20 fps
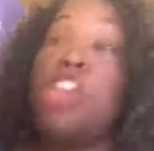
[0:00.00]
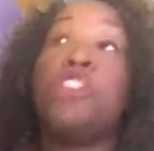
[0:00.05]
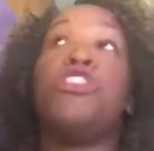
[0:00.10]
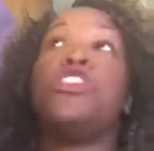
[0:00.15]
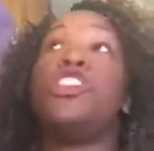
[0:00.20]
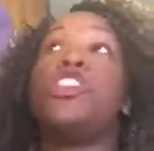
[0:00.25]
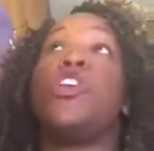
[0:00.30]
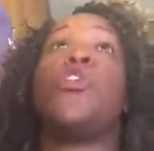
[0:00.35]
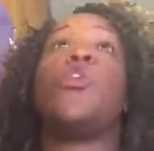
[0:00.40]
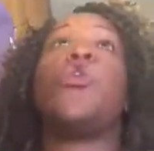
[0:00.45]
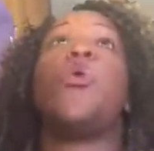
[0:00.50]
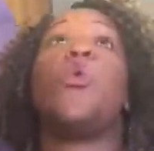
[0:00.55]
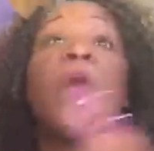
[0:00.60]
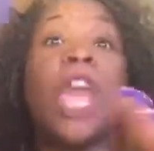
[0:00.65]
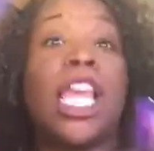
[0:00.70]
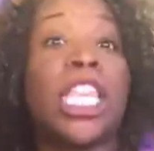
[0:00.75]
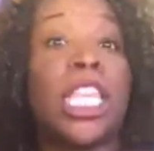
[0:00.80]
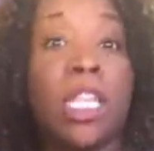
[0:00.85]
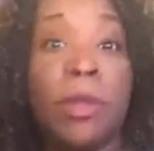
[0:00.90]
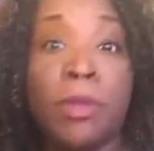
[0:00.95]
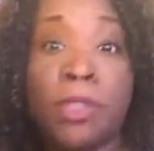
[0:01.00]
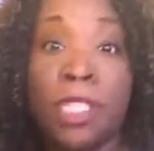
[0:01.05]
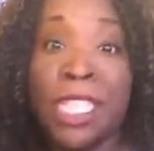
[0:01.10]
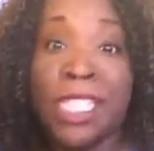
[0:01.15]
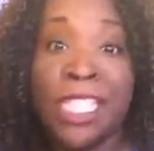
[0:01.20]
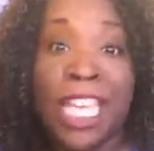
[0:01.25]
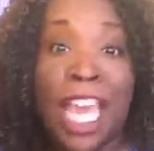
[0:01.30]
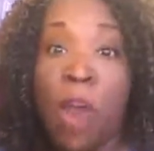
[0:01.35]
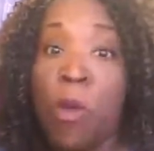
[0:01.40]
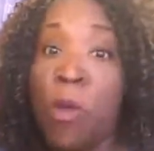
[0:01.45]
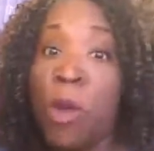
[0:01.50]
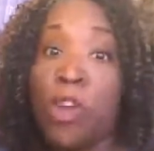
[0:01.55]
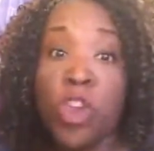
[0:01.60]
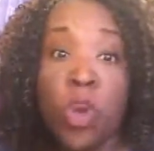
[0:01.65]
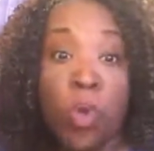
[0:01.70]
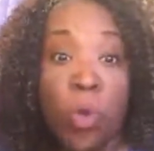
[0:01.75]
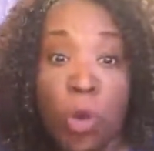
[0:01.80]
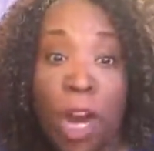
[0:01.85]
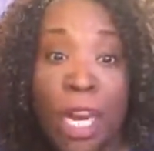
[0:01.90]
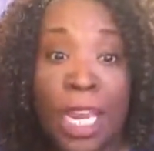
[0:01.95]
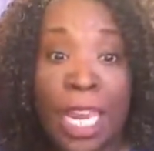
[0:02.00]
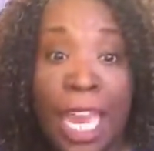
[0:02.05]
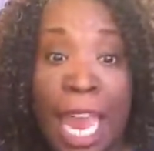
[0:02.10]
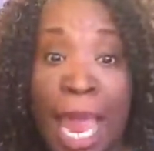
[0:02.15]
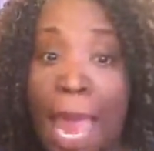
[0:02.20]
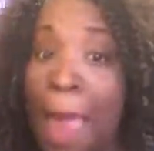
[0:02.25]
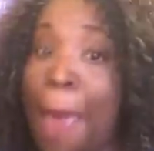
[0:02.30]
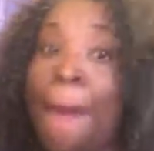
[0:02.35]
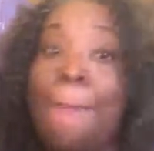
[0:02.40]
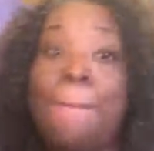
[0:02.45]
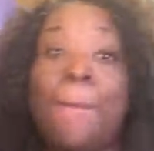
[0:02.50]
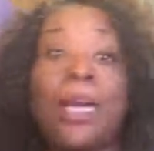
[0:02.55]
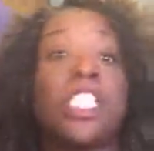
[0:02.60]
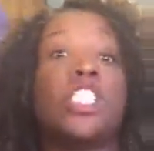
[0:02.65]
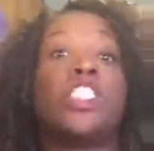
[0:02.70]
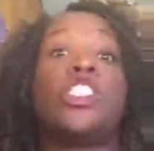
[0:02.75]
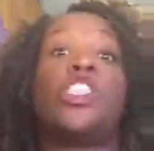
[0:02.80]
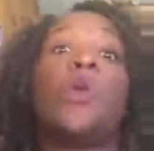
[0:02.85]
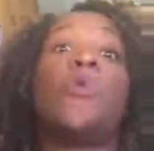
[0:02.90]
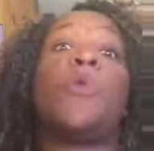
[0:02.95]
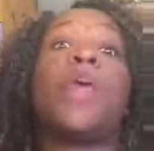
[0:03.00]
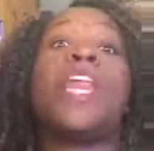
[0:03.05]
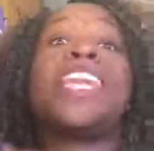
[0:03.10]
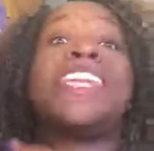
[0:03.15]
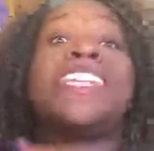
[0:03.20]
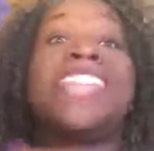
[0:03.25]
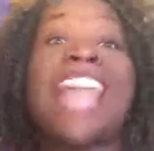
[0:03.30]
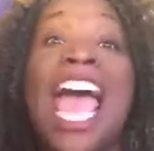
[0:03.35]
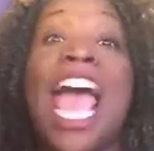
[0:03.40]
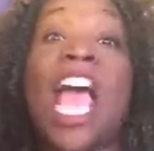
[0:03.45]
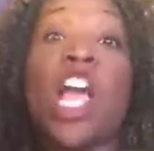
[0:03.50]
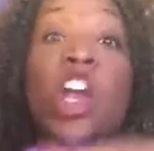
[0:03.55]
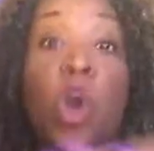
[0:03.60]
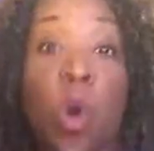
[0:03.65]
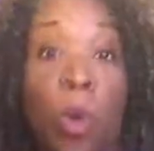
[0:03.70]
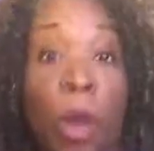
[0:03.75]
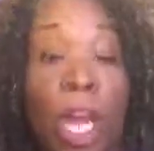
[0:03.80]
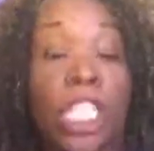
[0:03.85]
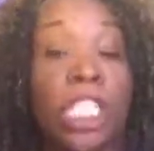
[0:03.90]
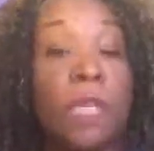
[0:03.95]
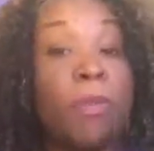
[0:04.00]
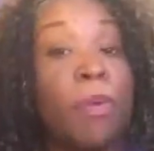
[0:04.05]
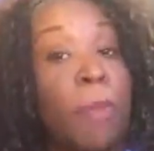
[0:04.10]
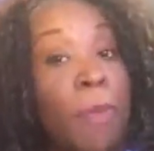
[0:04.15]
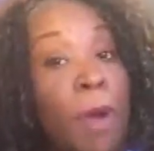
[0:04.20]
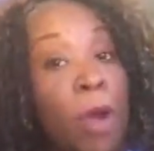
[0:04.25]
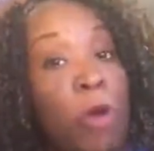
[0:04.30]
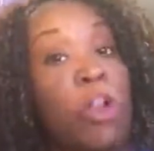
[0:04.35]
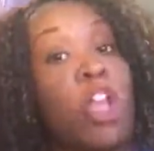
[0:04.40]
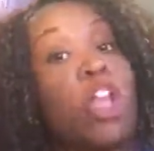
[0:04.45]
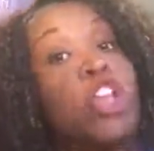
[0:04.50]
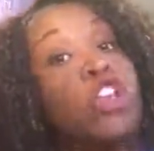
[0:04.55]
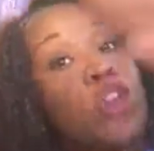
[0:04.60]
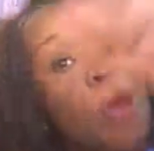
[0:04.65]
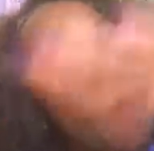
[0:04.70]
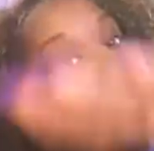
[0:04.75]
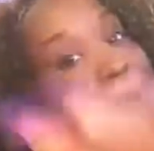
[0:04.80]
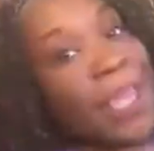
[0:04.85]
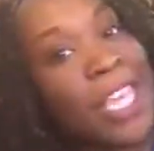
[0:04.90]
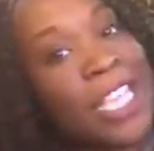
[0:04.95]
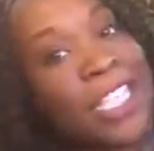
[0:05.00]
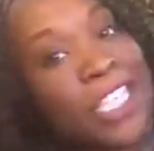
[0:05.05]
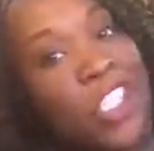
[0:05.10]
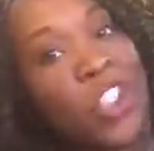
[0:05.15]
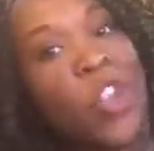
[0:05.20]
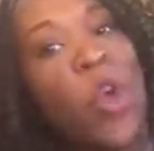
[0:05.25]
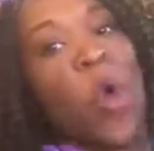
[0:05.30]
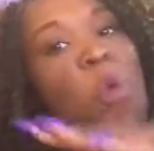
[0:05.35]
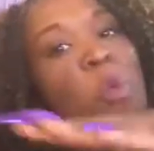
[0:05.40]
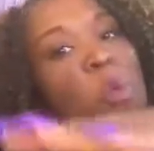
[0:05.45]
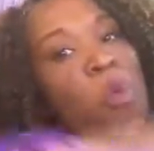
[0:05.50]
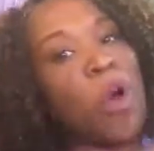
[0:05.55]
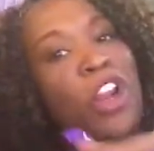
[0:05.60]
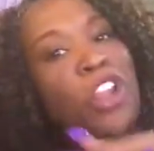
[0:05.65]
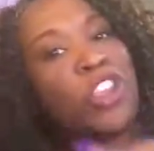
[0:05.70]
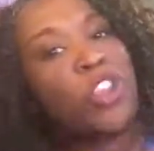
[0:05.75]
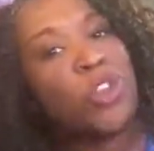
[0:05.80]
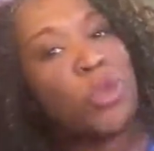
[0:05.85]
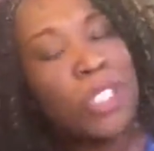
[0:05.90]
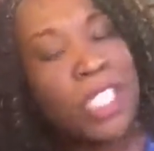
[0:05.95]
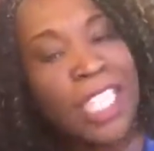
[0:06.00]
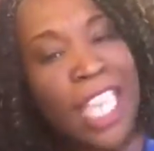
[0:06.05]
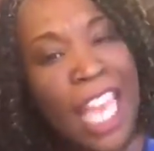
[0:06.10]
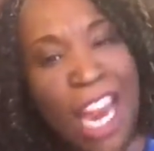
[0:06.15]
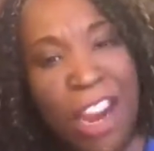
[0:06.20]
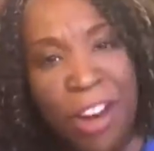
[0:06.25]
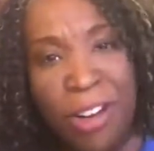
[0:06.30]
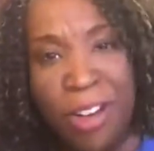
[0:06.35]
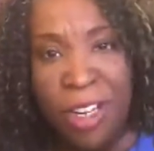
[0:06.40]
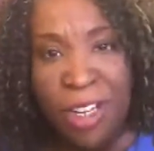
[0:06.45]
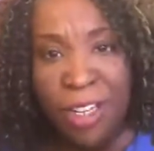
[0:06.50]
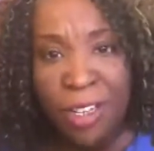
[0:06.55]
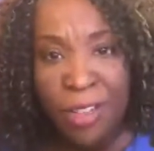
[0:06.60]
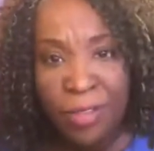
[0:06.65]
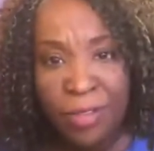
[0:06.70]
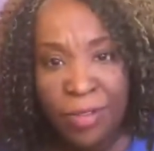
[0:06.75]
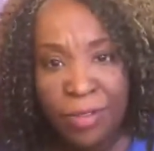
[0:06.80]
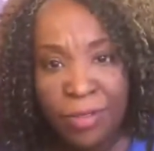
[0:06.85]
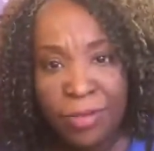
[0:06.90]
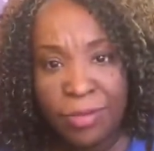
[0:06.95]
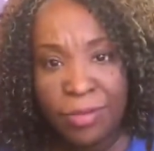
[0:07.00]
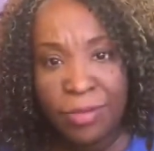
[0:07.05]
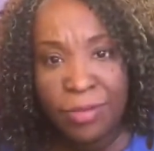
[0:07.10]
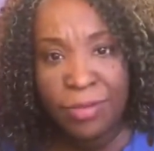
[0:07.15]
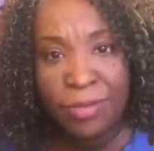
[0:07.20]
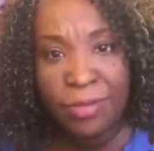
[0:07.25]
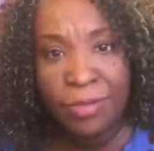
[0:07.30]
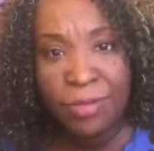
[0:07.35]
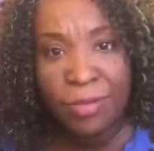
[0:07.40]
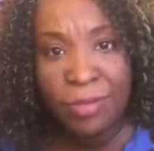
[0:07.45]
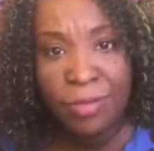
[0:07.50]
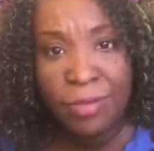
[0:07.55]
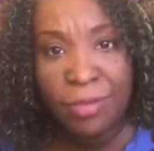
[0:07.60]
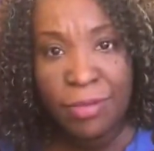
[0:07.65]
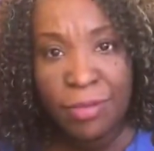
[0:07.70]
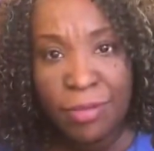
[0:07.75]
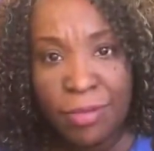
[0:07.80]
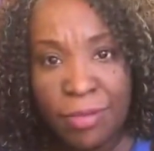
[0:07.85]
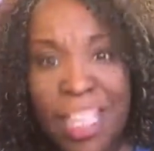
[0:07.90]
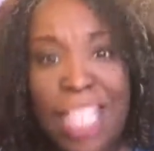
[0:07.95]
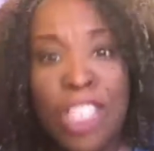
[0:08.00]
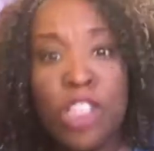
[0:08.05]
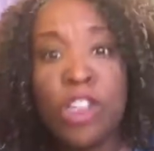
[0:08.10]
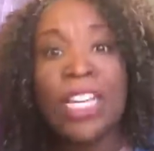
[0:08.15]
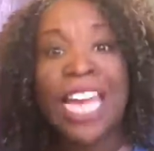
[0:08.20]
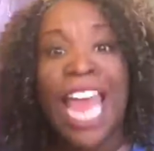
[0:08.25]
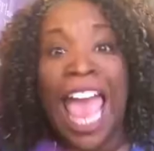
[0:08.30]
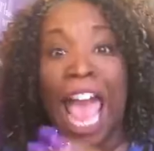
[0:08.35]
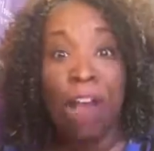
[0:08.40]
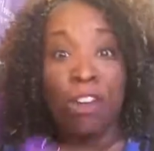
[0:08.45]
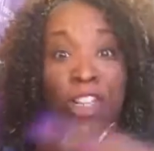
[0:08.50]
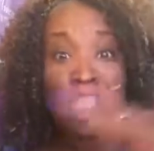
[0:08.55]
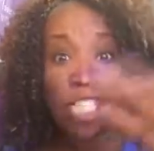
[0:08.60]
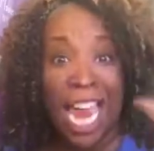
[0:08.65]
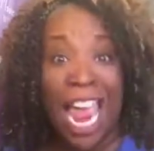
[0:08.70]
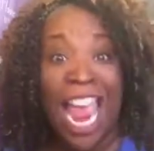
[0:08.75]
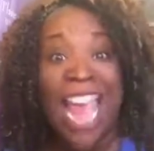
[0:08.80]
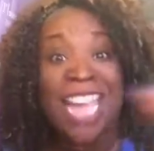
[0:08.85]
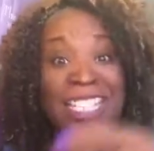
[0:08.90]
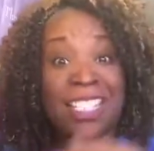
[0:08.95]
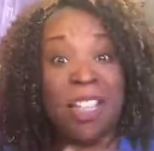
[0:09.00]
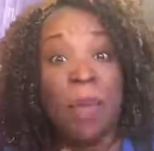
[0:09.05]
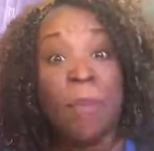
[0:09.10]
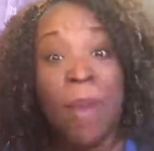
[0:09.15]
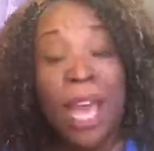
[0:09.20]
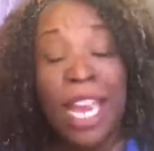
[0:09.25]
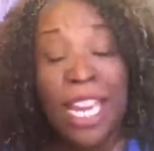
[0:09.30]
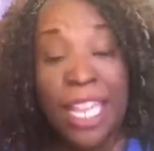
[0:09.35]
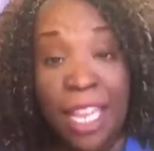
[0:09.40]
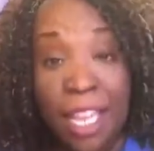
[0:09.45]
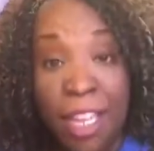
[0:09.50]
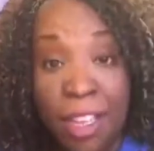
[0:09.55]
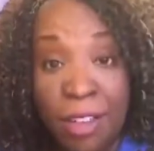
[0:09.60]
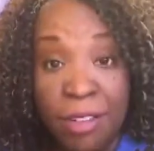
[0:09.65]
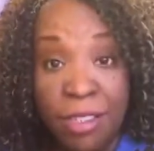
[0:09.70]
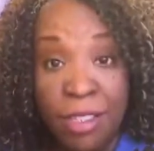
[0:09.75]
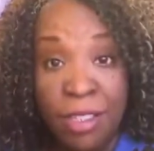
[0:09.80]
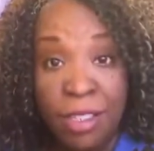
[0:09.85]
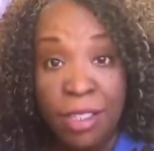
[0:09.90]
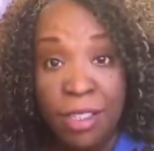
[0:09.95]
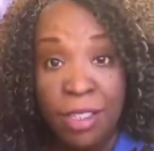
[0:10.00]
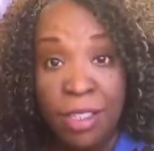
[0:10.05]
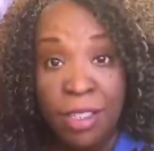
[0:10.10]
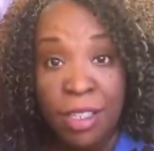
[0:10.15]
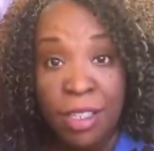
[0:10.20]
You're so quick to say where you work at, but so not quick to promote your business. What are you scared of? That you're going to outshine somebody else?